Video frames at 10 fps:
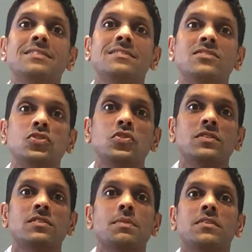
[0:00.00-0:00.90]
student
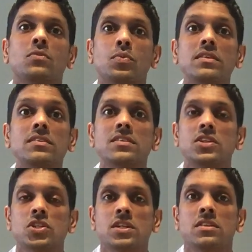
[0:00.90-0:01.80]
spends with the
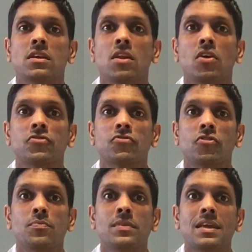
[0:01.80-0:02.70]
teacher in the
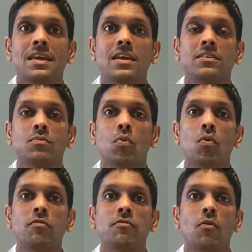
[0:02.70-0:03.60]
classroom is
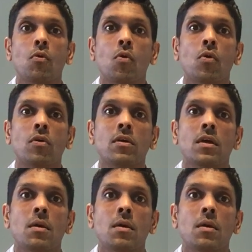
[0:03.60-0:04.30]
more for